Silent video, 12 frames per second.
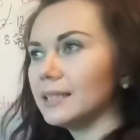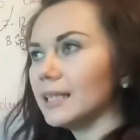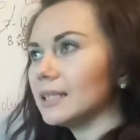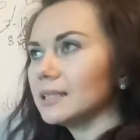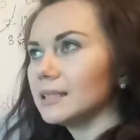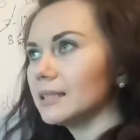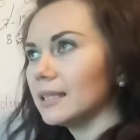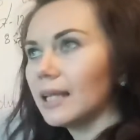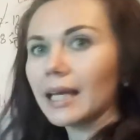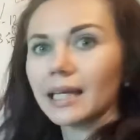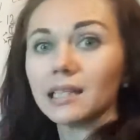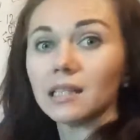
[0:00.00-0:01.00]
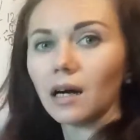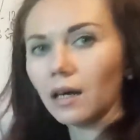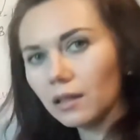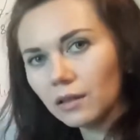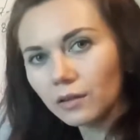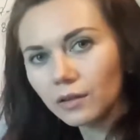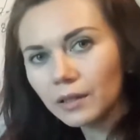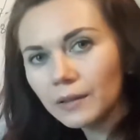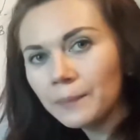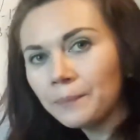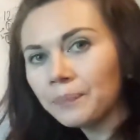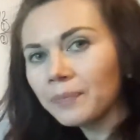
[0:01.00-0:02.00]
text like a dialogue
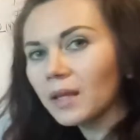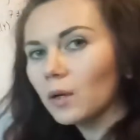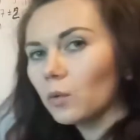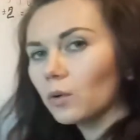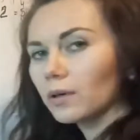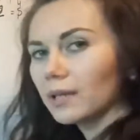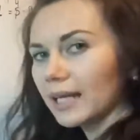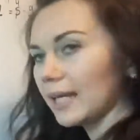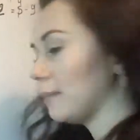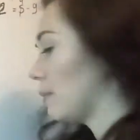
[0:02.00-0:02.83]
or like a